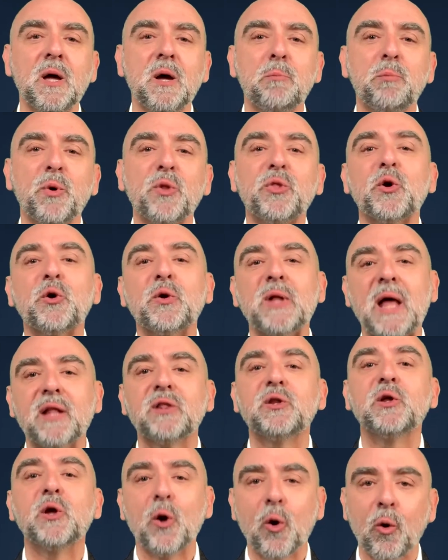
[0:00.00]
But they're not
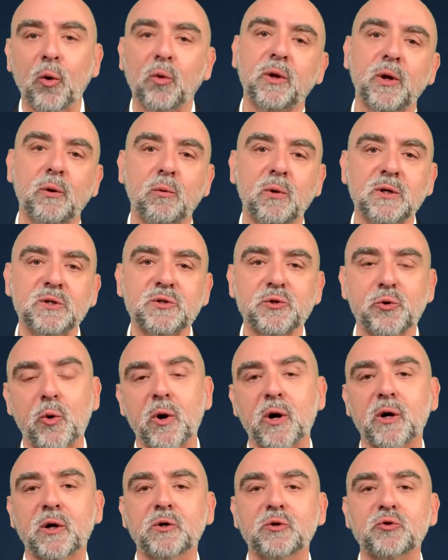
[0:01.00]
the only ones who are
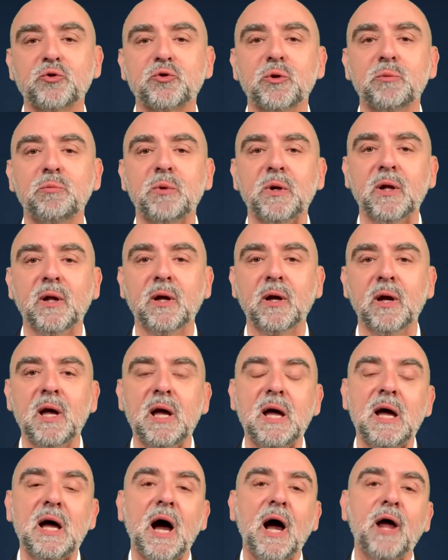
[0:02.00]
contributing.
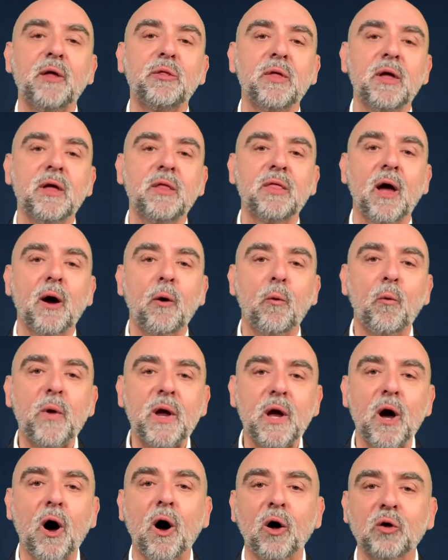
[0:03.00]
I think that we
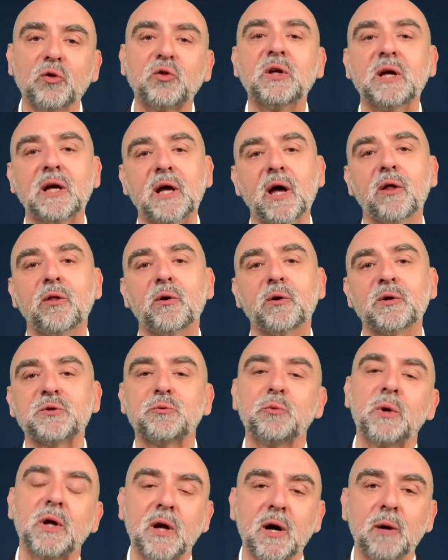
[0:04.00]
all together, as
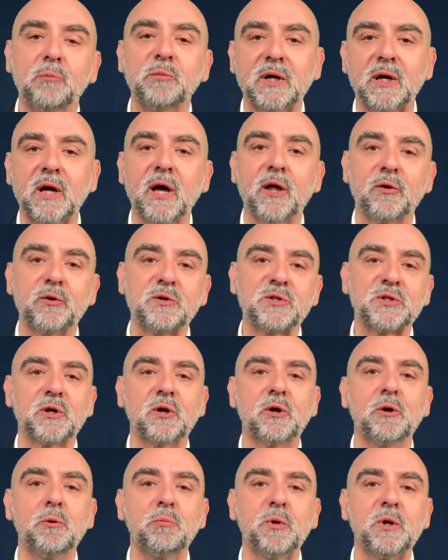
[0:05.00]
we come together as a
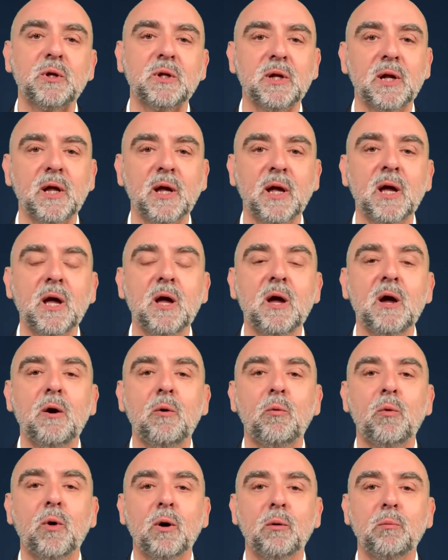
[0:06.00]
community,
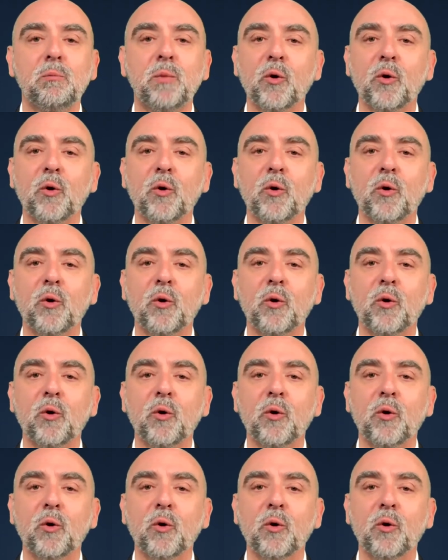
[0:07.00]
we'll